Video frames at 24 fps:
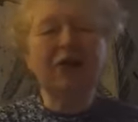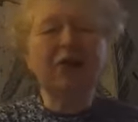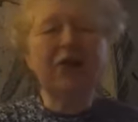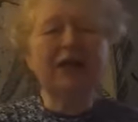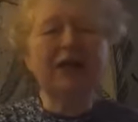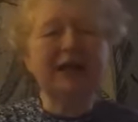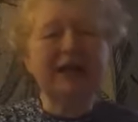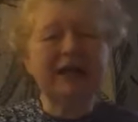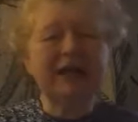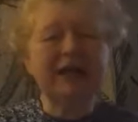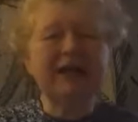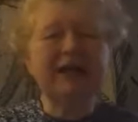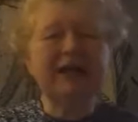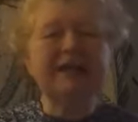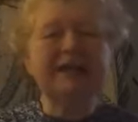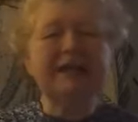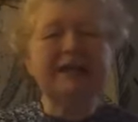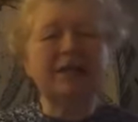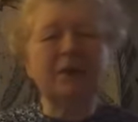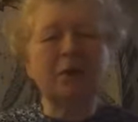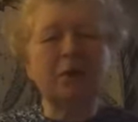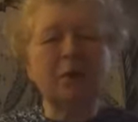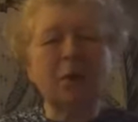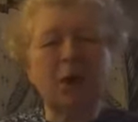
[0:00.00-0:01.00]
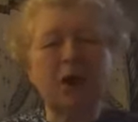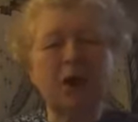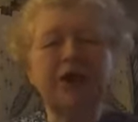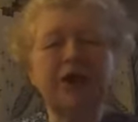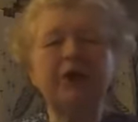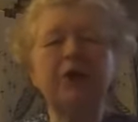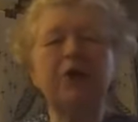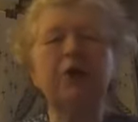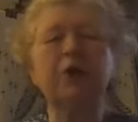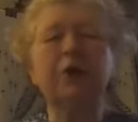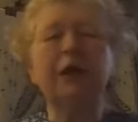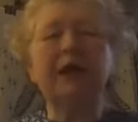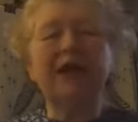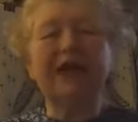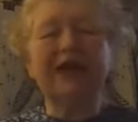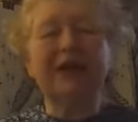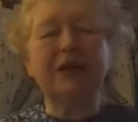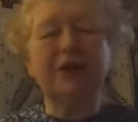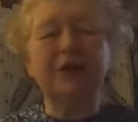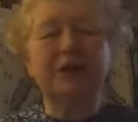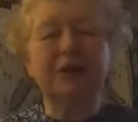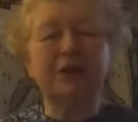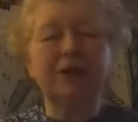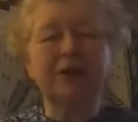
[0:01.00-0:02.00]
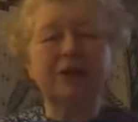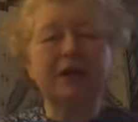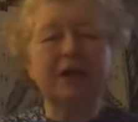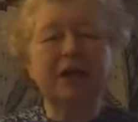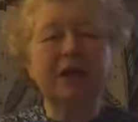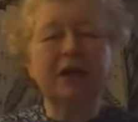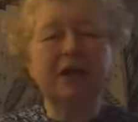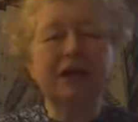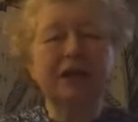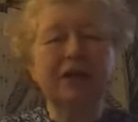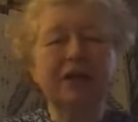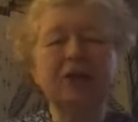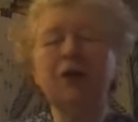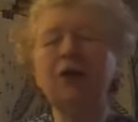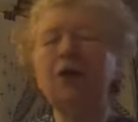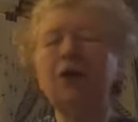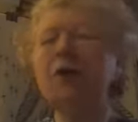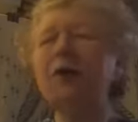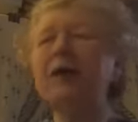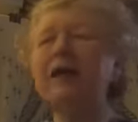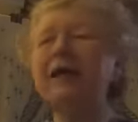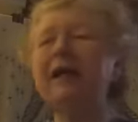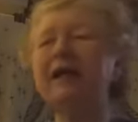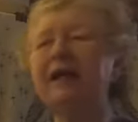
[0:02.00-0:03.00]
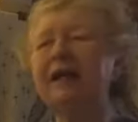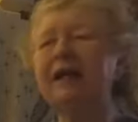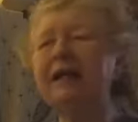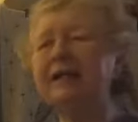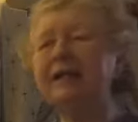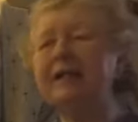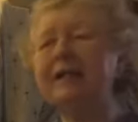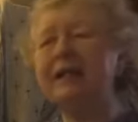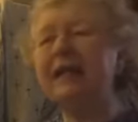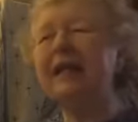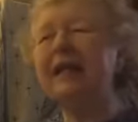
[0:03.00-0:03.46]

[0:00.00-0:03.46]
is the one who heals. You don't heal us.